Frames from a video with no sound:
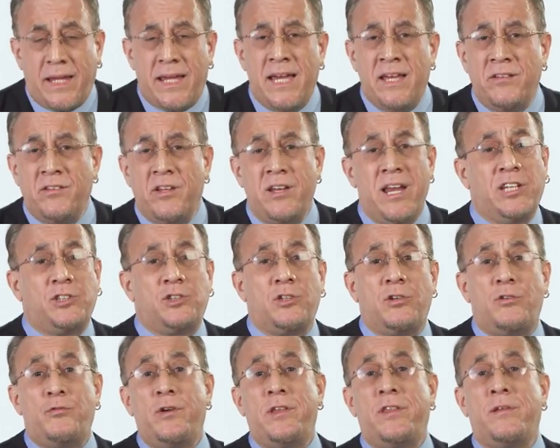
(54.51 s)
And the
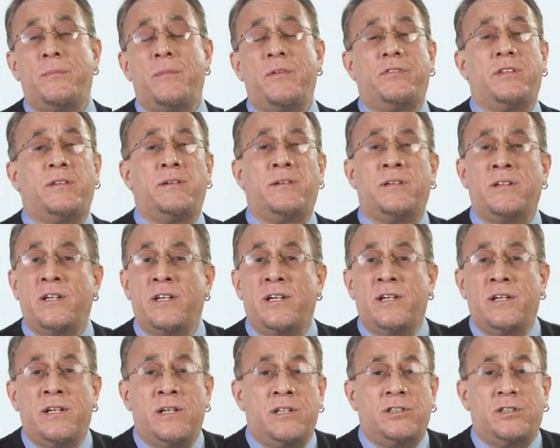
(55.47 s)
national rhythm of the
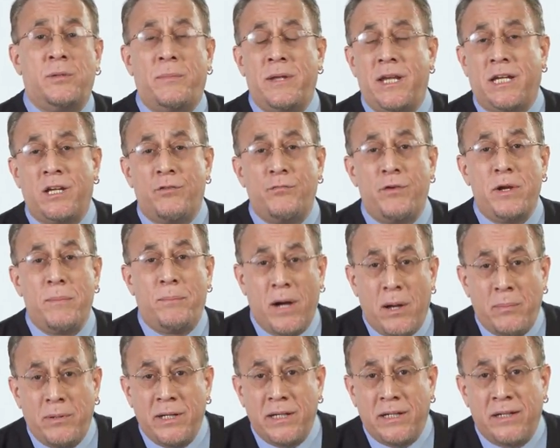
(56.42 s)
Dominican
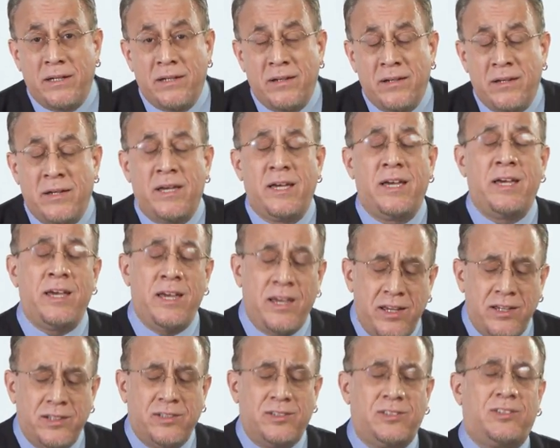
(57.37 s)
Republic
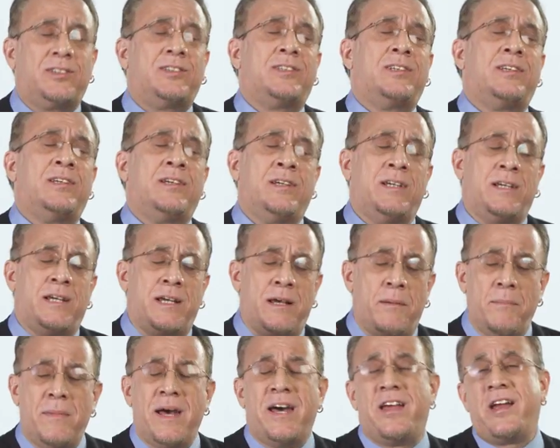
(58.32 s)
is
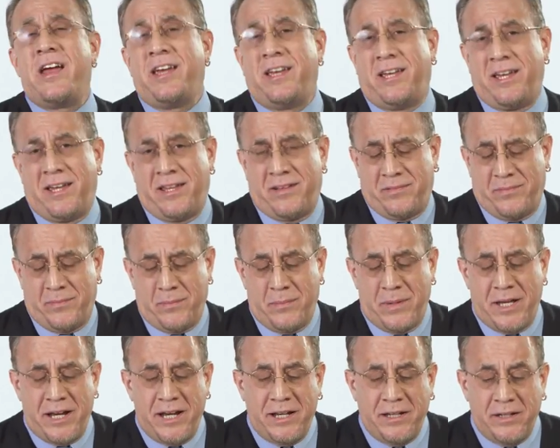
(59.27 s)
merengue,
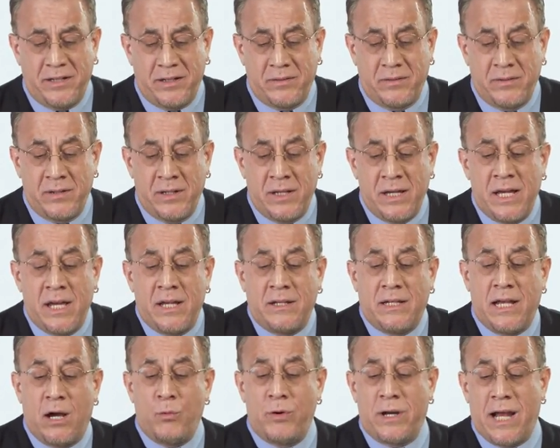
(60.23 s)
merengue.
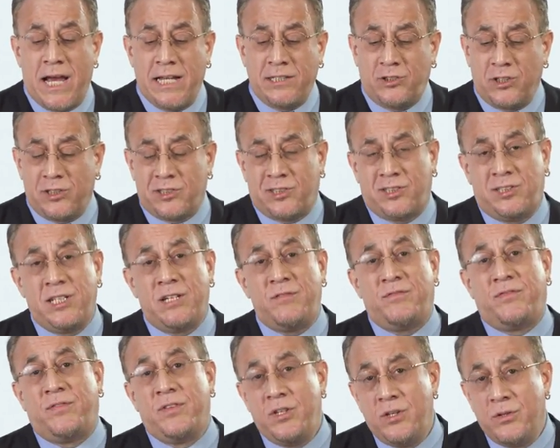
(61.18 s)
Now, what I just did
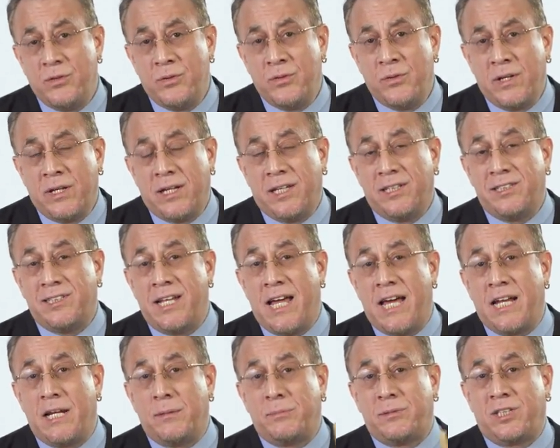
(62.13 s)
for you is an
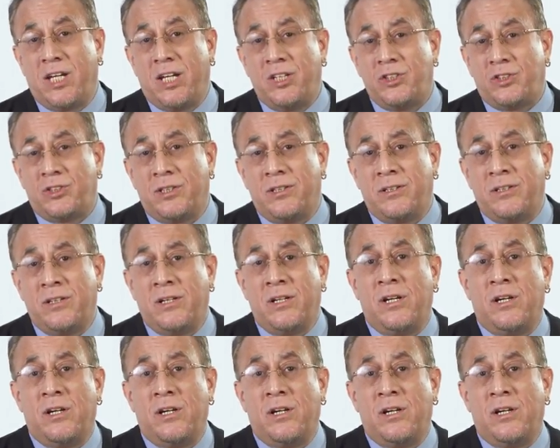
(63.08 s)
adaptation